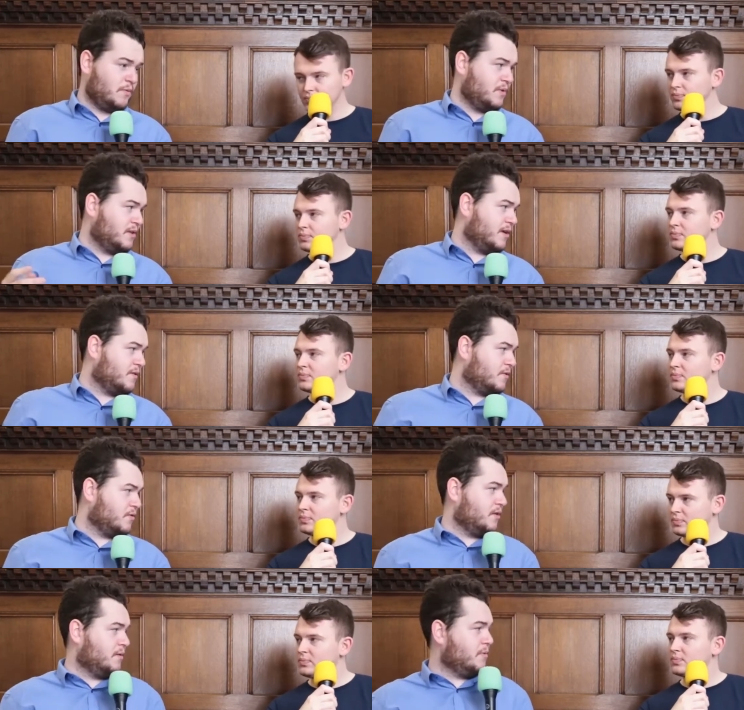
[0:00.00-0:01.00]
Speaker 1: that we did
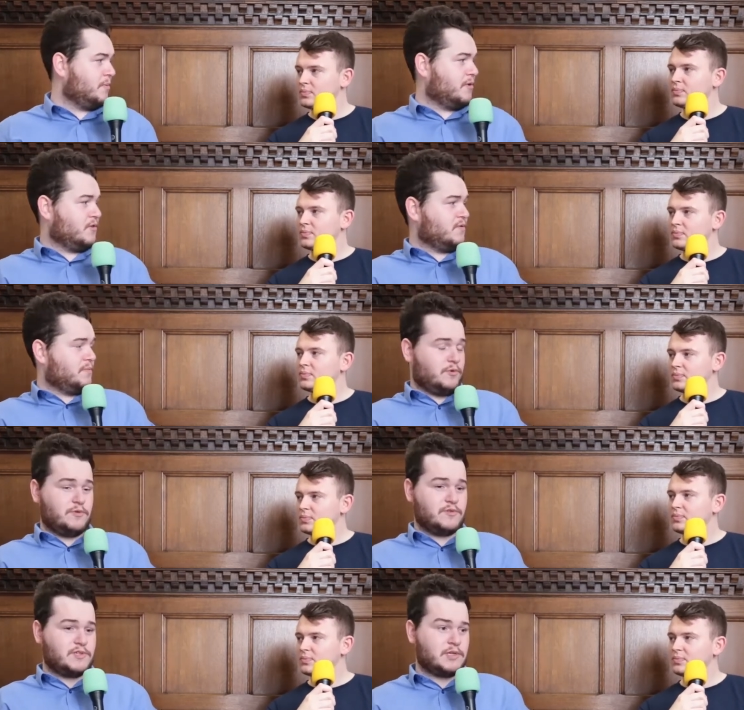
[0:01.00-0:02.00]
on the, the Boys with
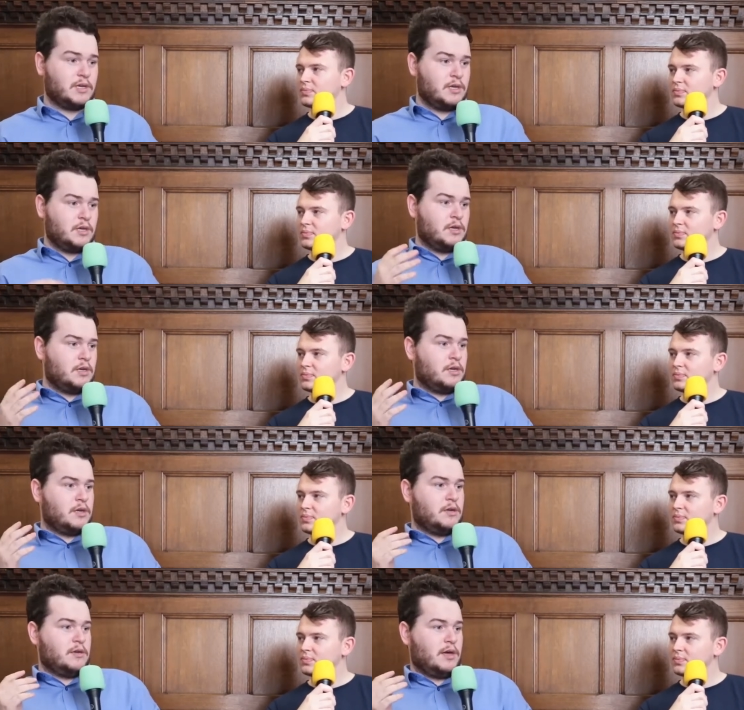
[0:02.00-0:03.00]
Blue Noses,
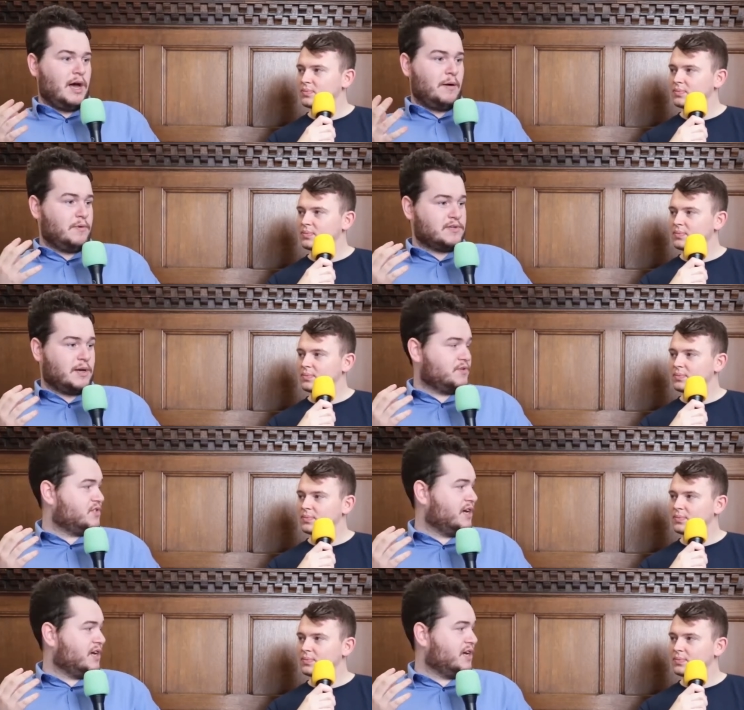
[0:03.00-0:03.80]
I was I was